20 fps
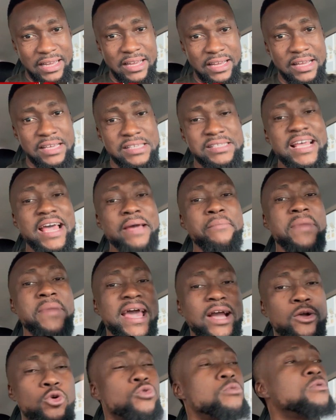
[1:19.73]
Say
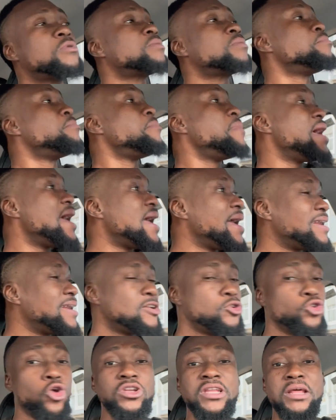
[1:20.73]
make men
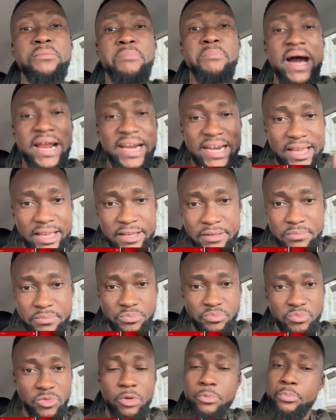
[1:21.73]
no they marry
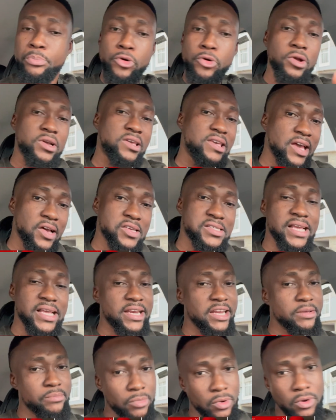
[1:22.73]
broke girls
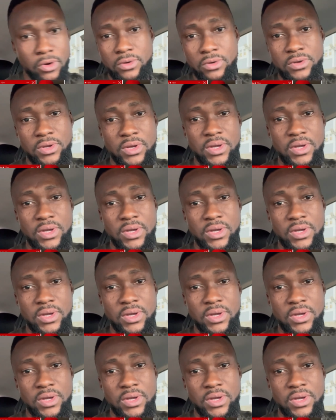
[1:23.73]
anymore.